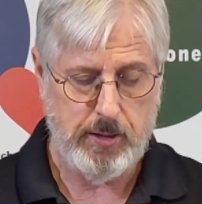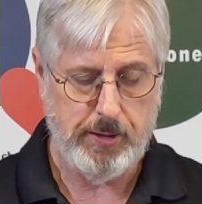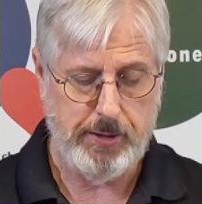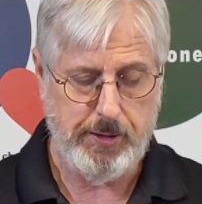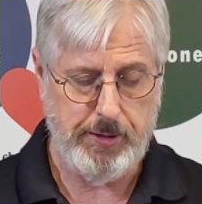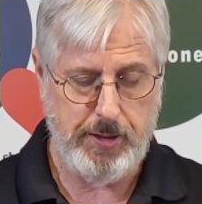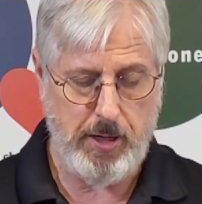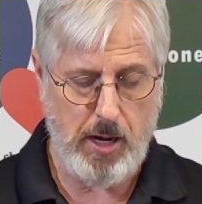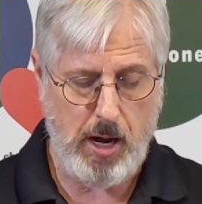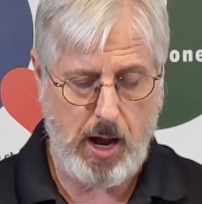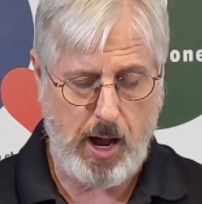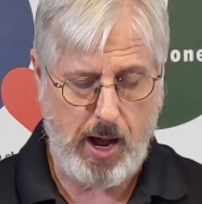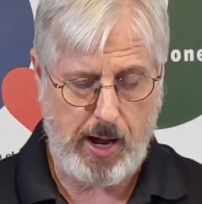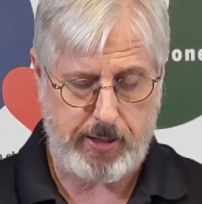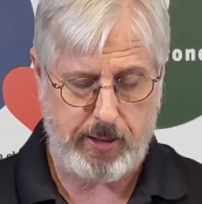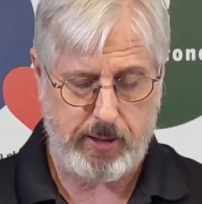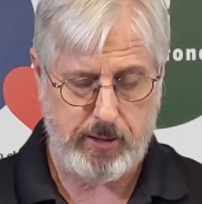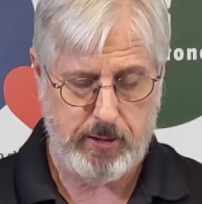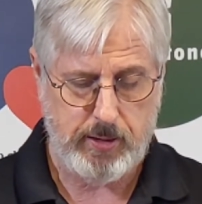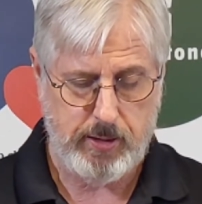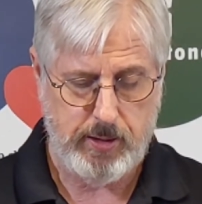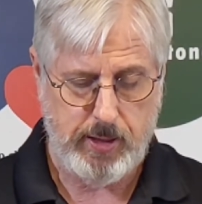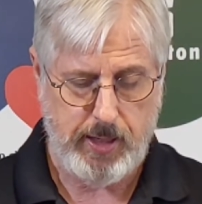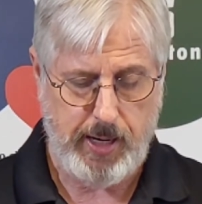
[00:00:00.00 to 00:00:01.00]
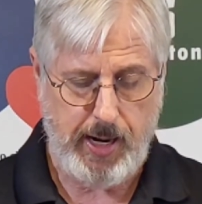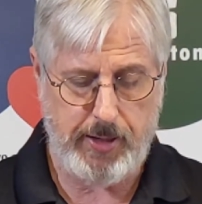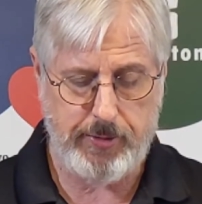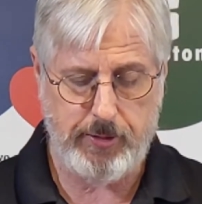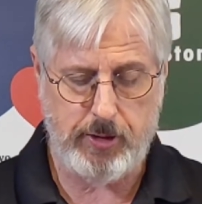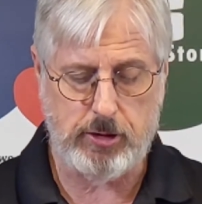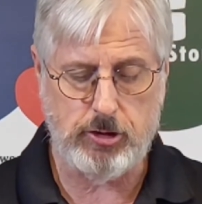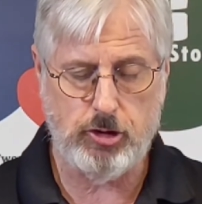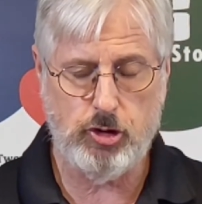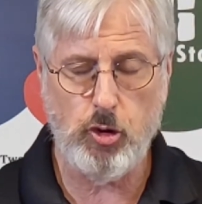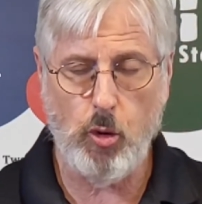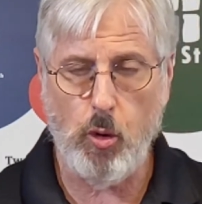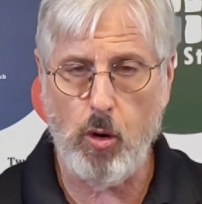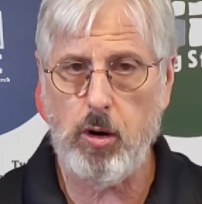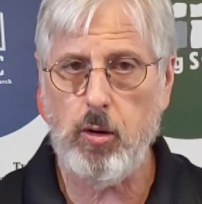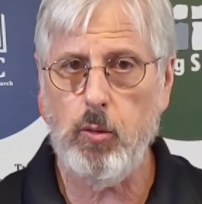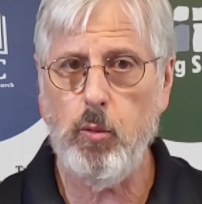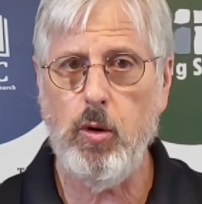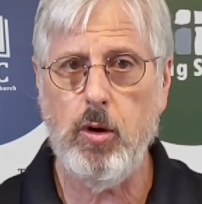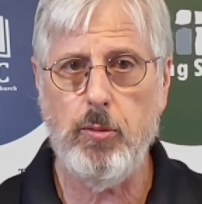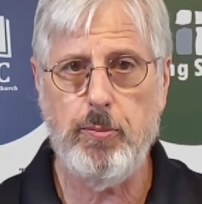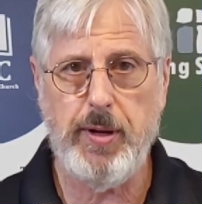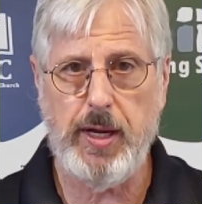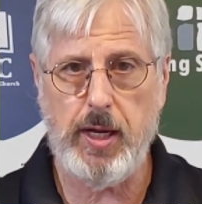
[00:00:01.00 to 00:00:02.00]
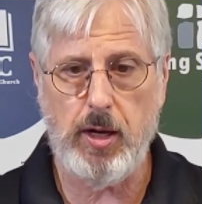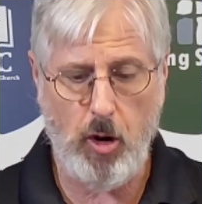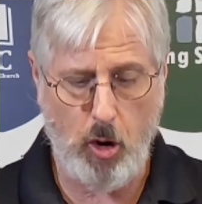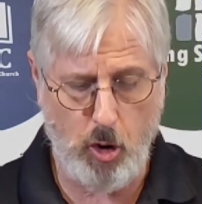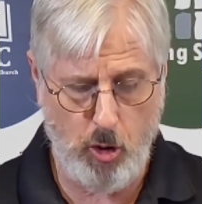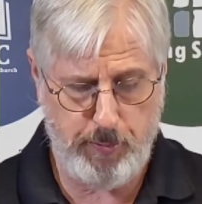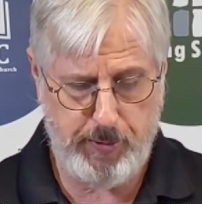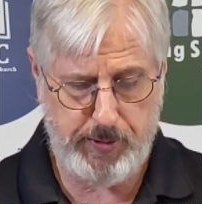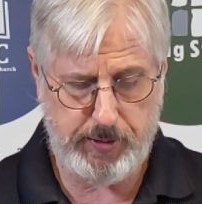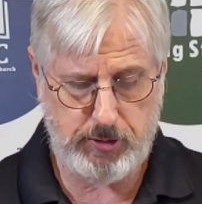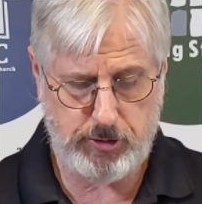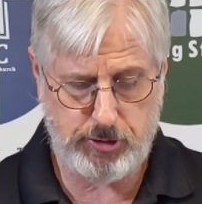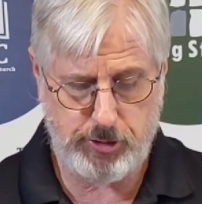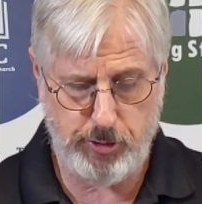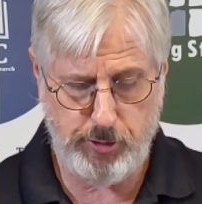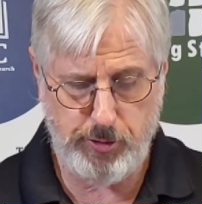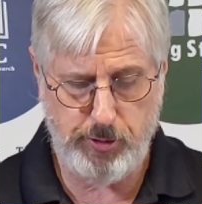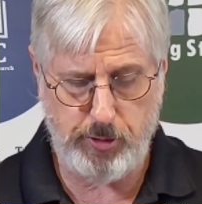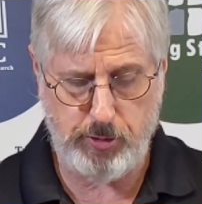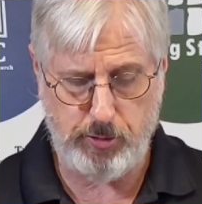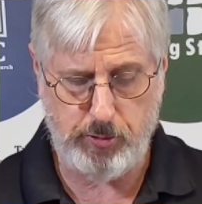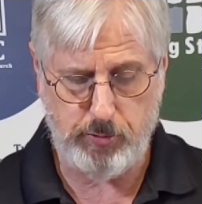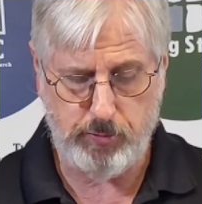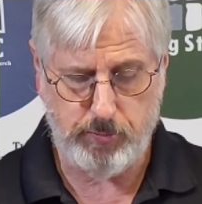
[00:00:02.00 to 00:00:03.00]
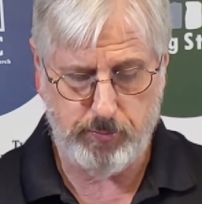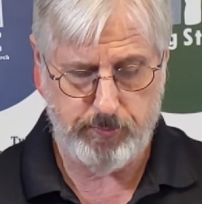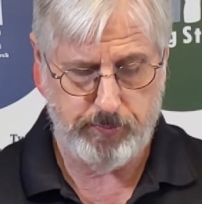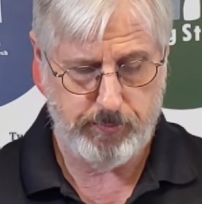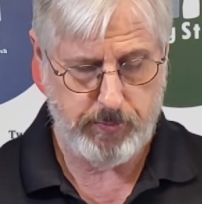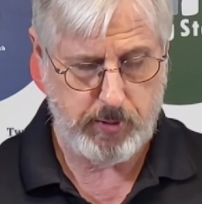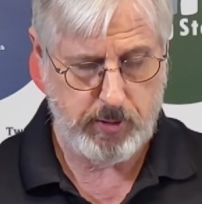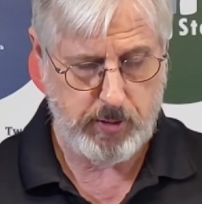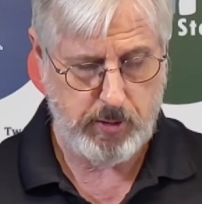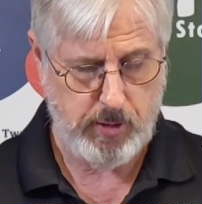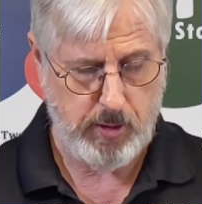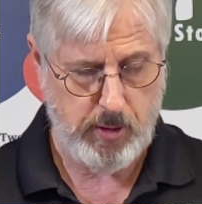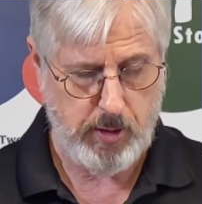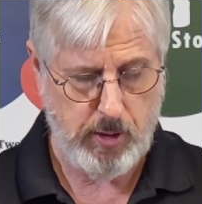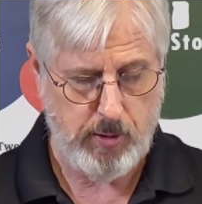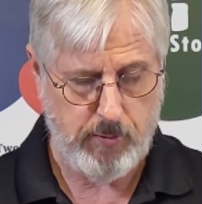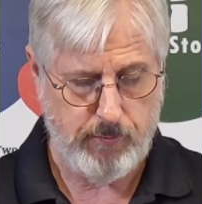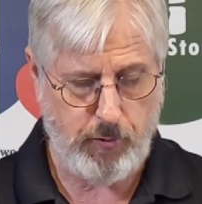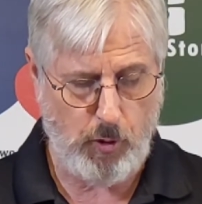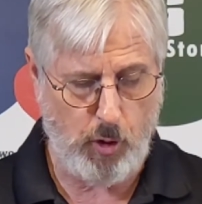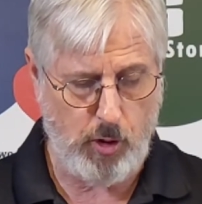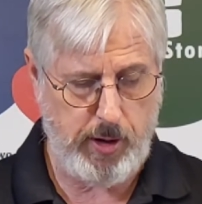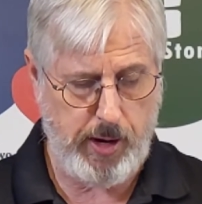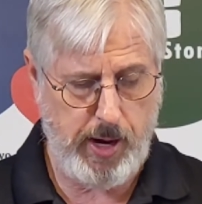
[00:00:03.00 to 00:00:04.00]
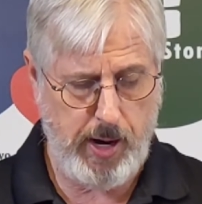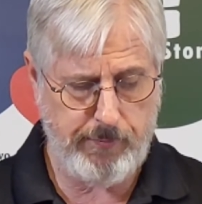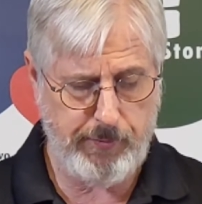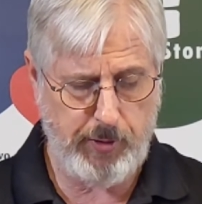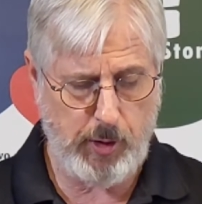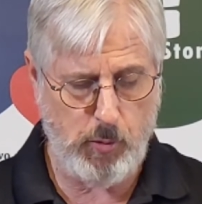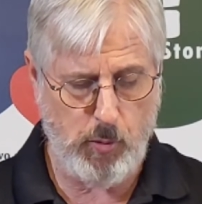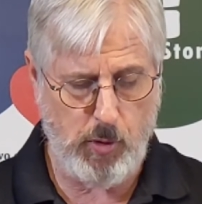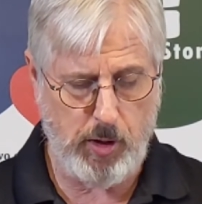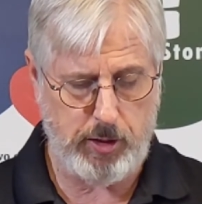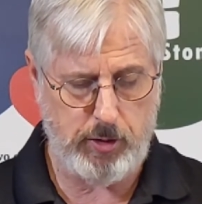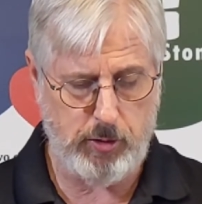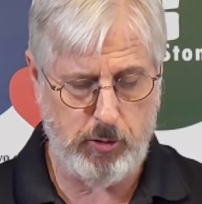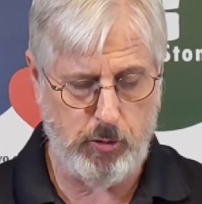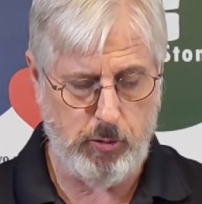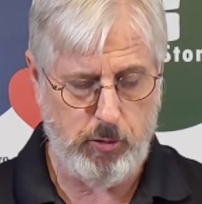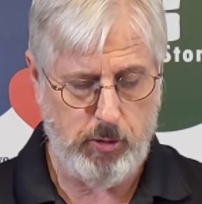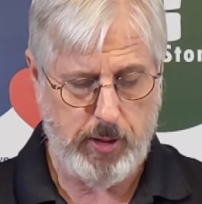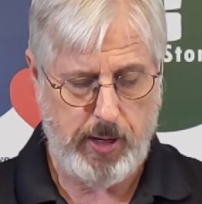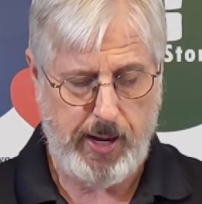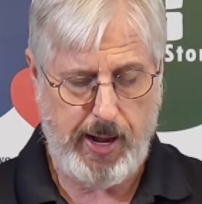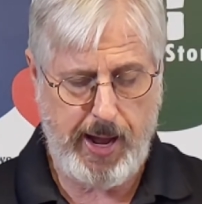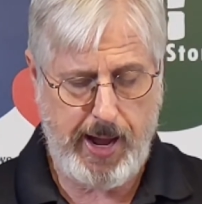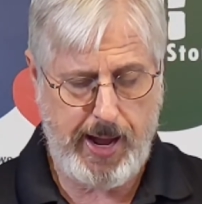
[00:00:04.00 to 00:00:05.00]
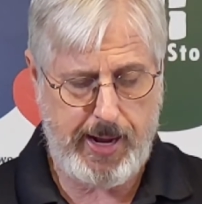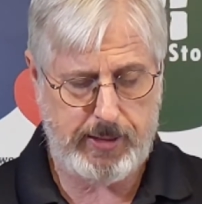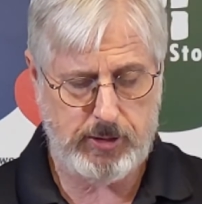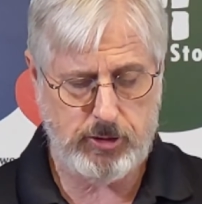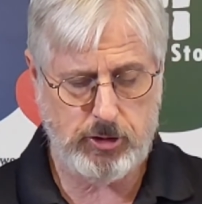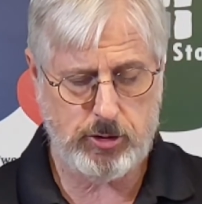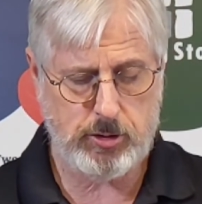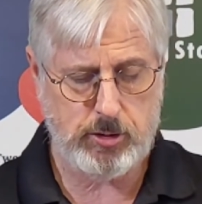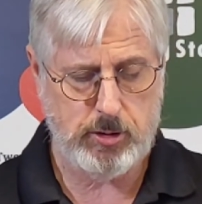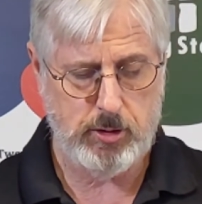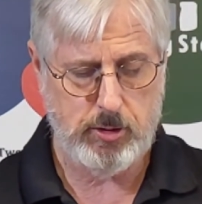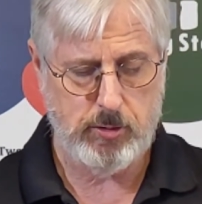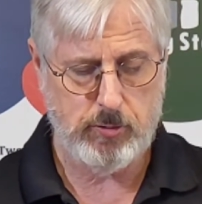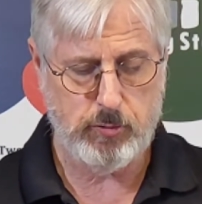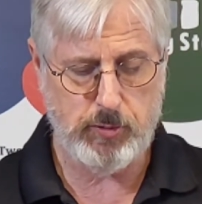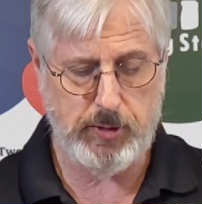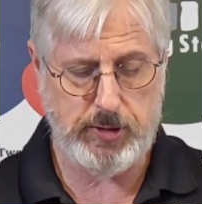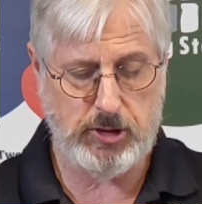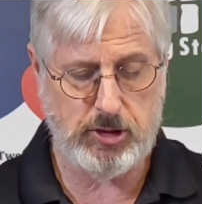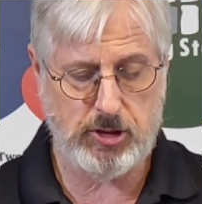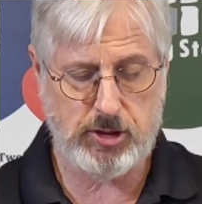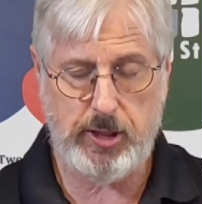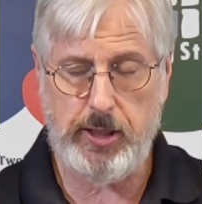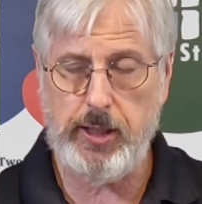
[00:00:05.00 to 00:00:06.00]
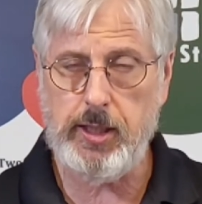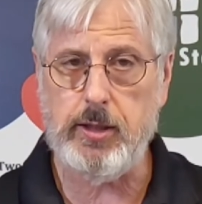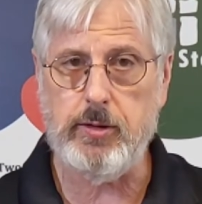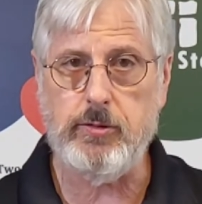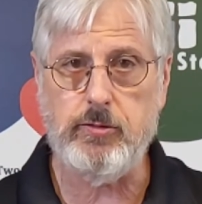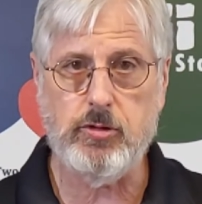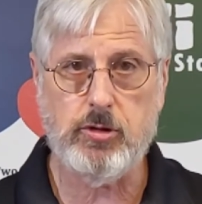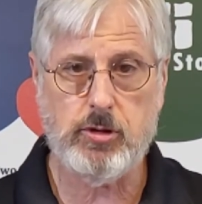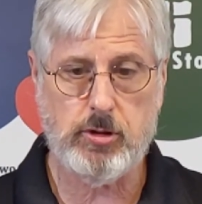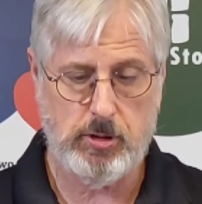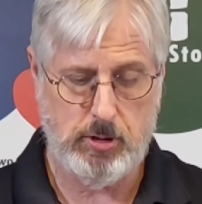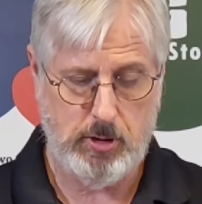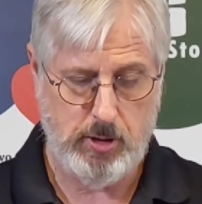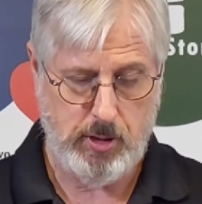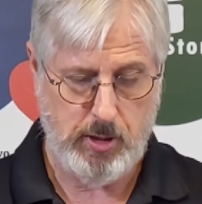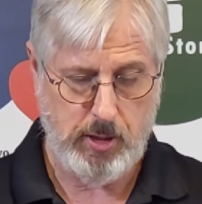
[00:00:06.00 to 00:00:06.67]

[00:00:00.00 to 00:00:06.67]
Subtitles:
Knock, and the door will be opened to you. For everyone who asks receives,